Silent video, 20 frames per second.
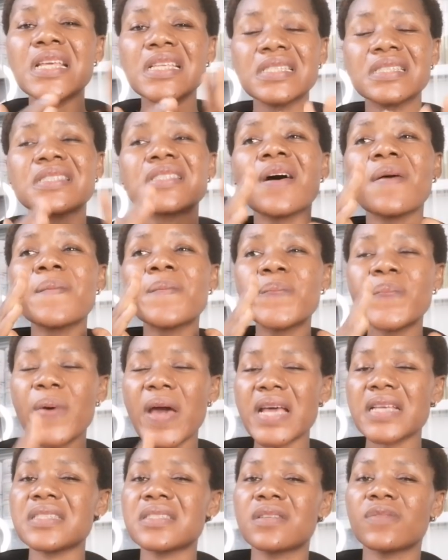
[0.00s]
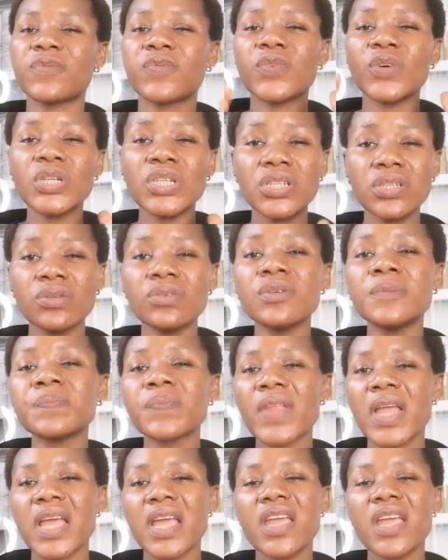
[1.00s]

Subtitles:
is the best for you.